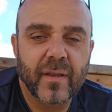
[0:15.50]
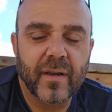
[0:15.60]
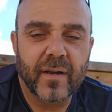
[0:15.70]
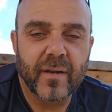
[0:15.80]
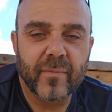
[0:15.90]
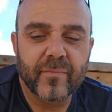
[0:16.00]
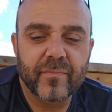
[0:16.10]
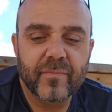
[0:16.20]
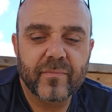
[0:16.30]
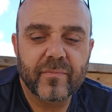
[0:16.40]
Um,
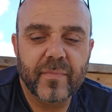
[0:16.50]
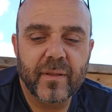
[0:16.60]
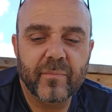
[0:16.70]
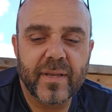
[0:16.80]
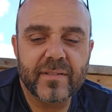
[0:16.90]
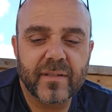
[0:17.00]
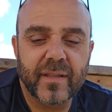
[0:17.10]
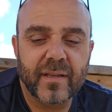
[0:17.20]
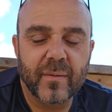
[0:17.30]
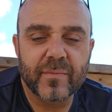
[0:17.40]
it basically
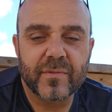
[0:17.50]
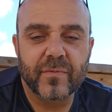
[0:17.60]
comes